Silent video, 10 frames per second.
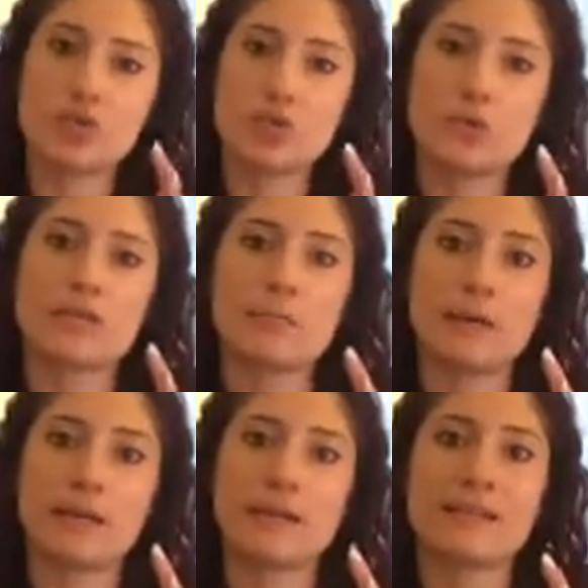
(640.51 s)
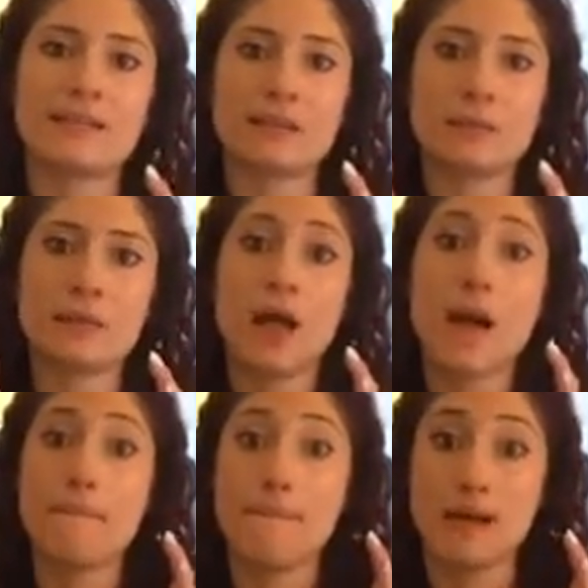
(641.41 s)
choose somebody that's going to be
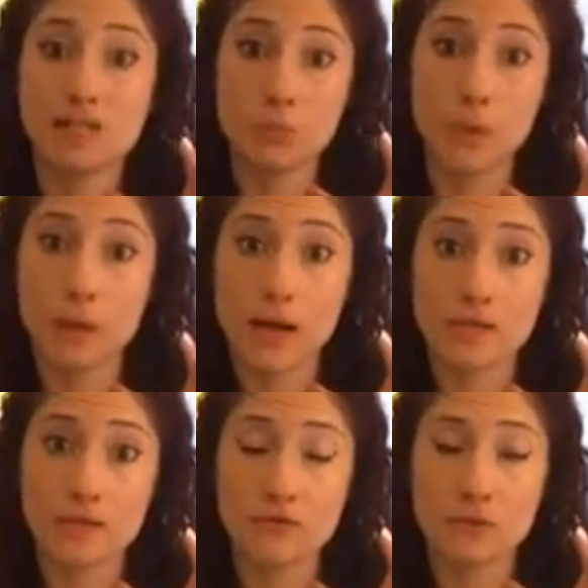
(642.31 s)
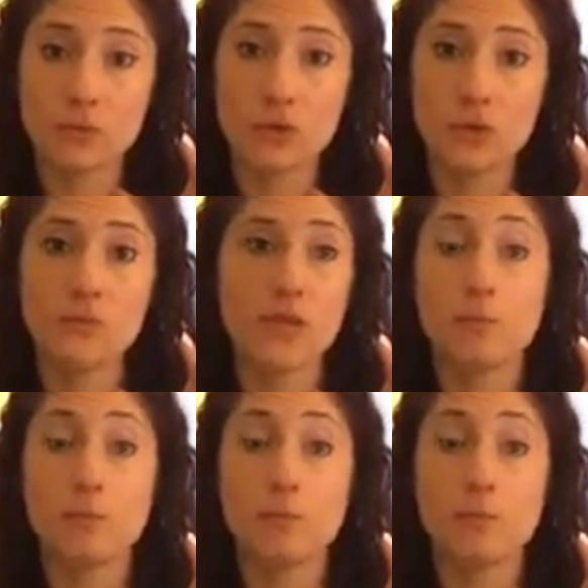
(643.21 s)
much more positive from you